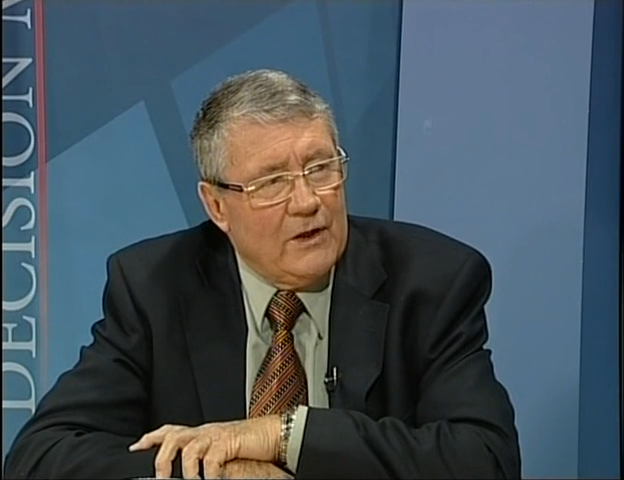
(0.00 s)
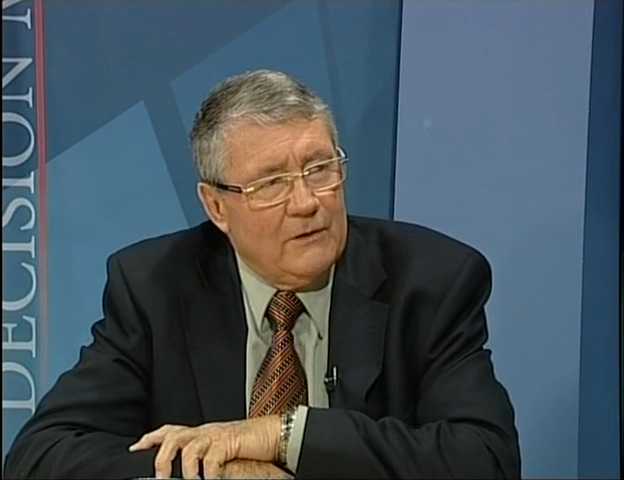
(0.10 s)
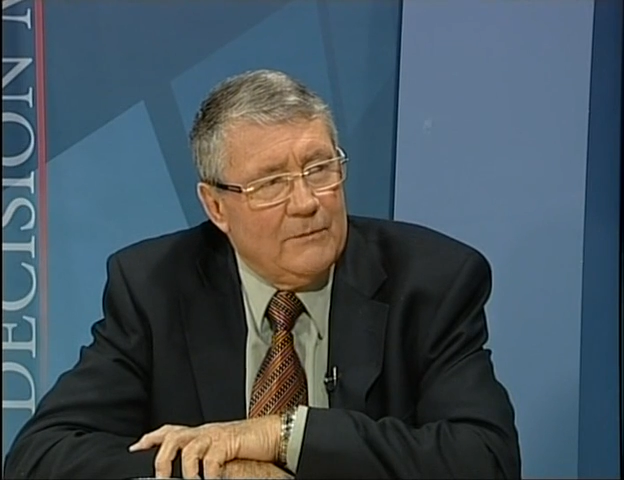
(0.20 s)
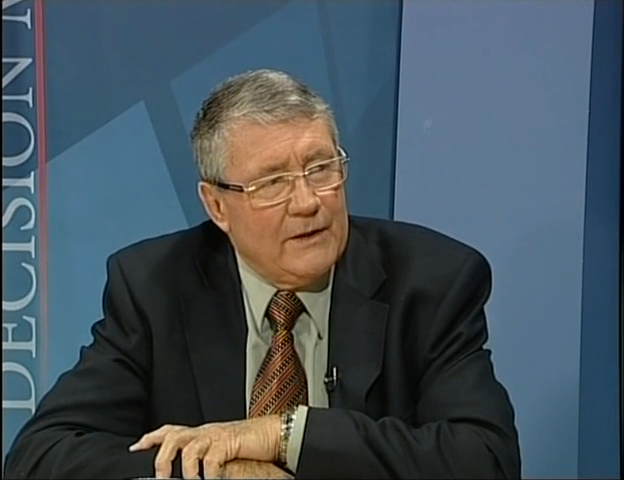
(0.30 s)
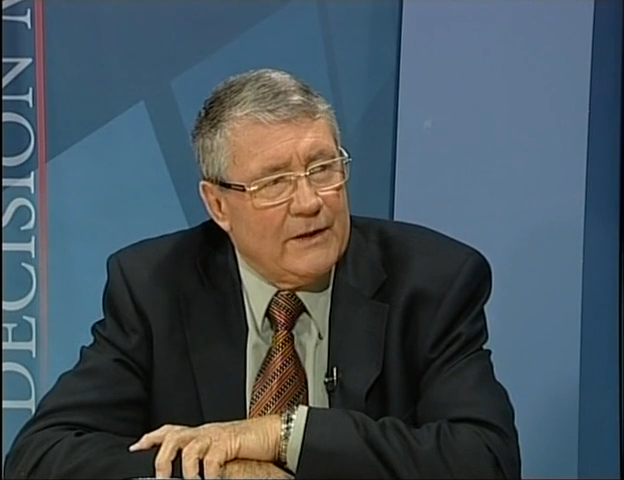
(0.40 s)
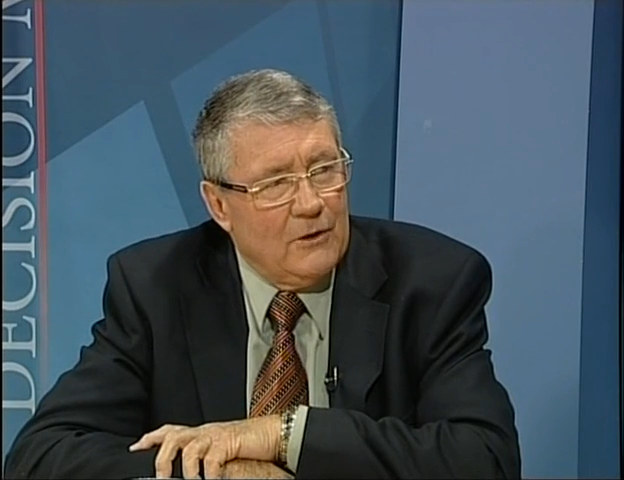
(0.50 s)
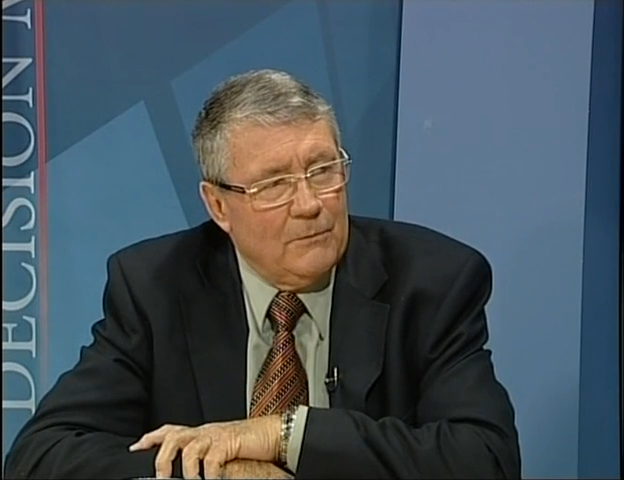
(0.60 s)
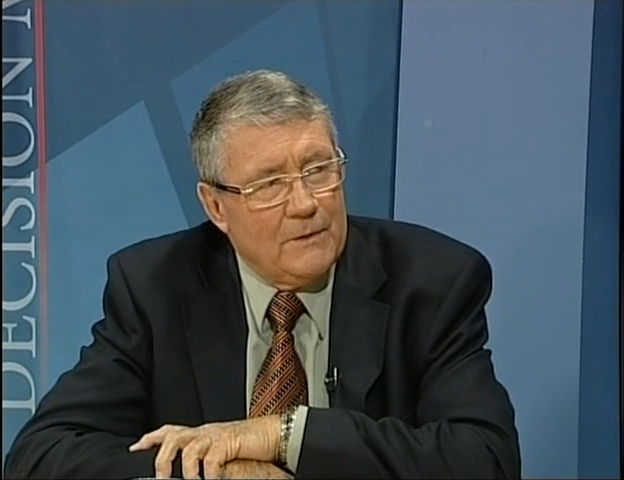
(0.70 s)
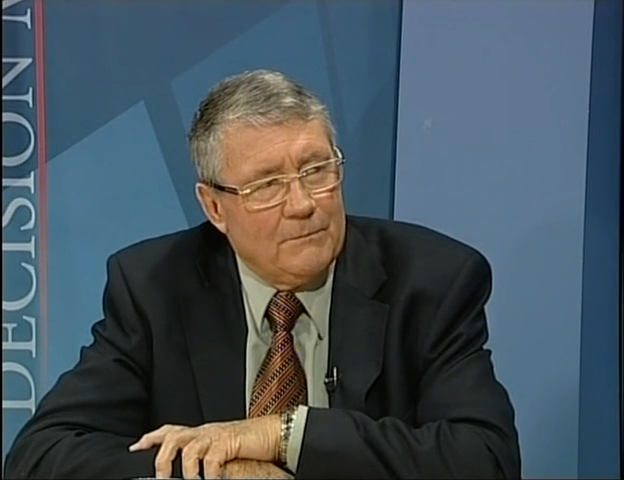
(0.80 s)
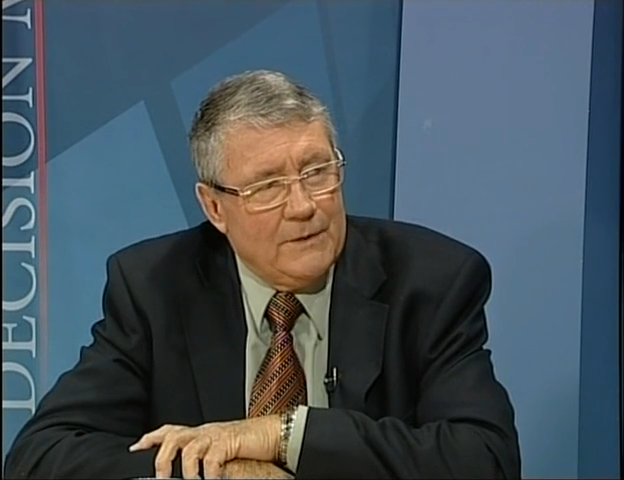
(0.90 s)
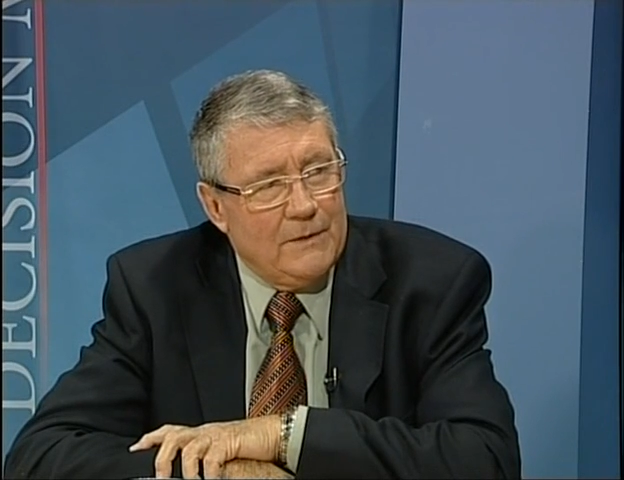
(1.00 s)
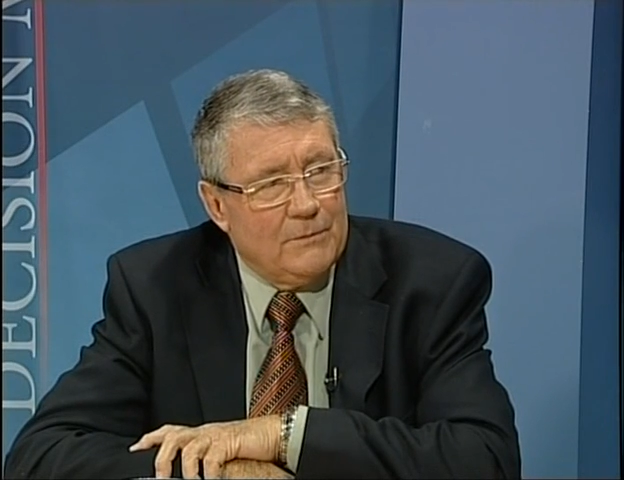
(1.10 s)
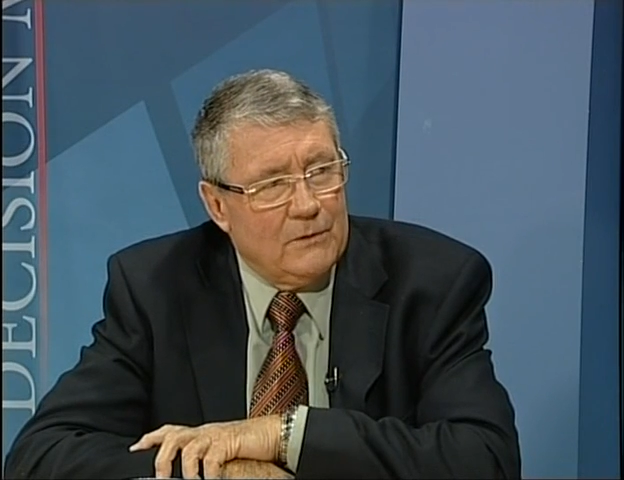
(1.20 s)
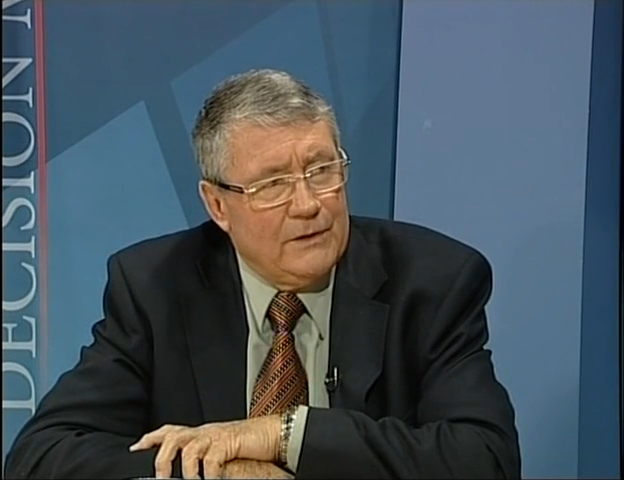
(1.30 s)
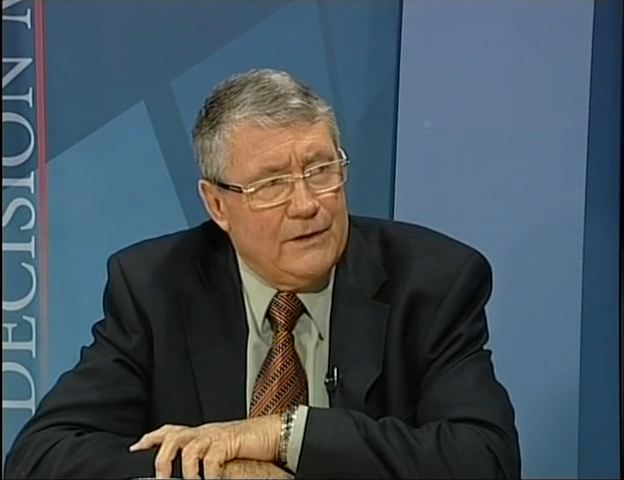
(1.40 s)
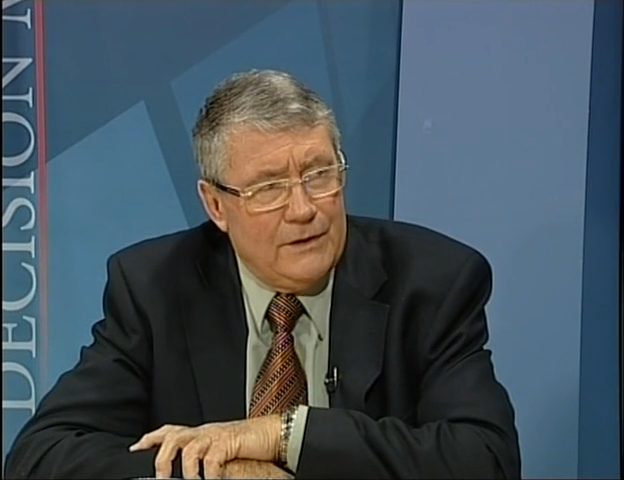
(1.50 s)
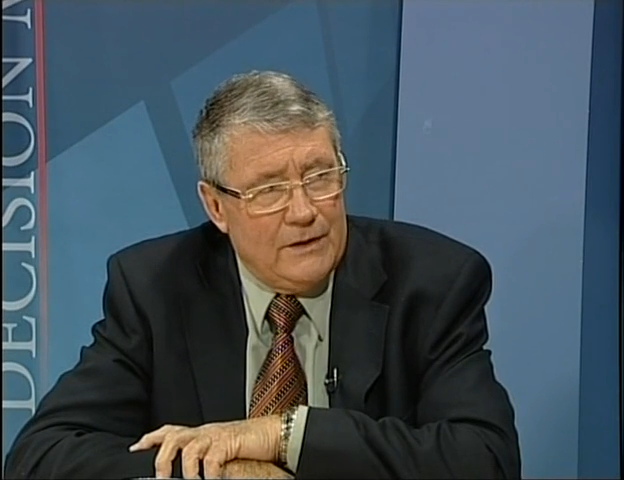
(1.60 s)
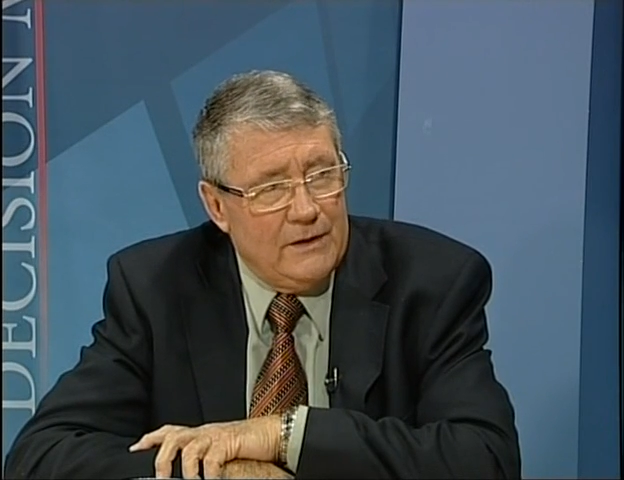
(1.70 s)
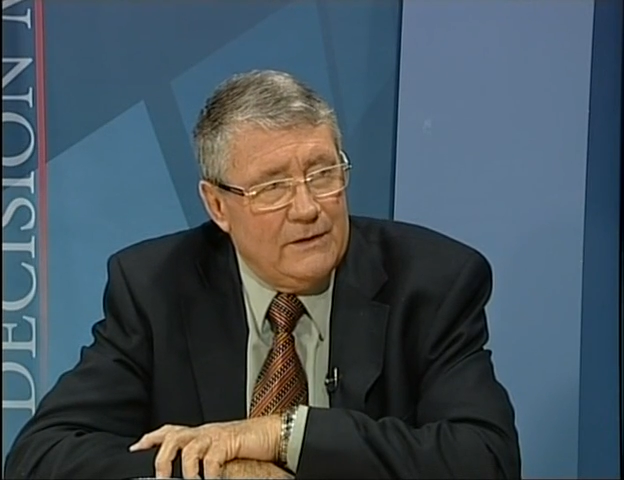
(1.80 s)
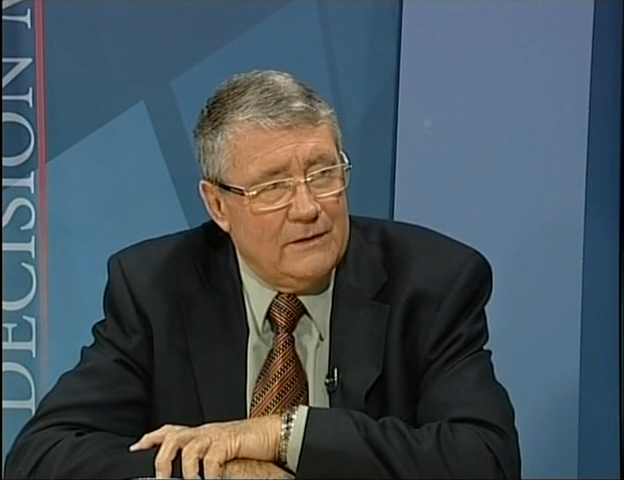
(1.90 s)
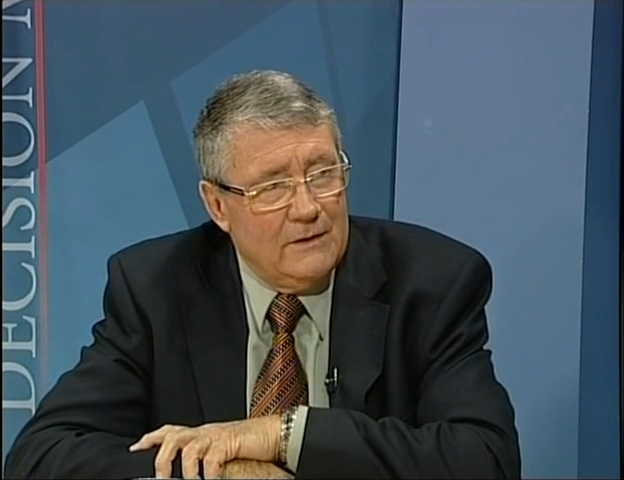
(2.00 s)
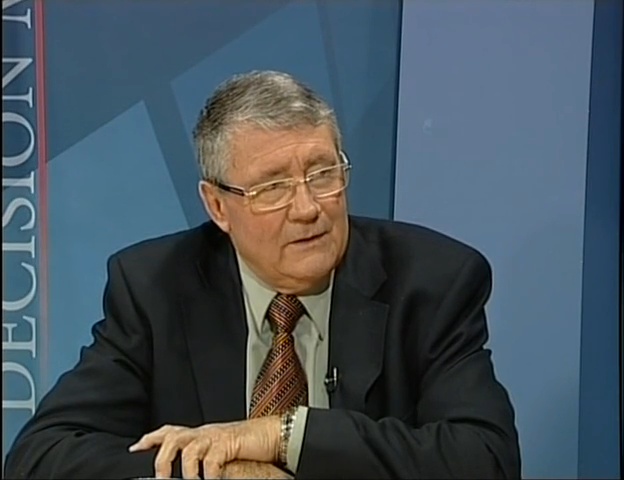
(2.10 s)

are about helping people in need.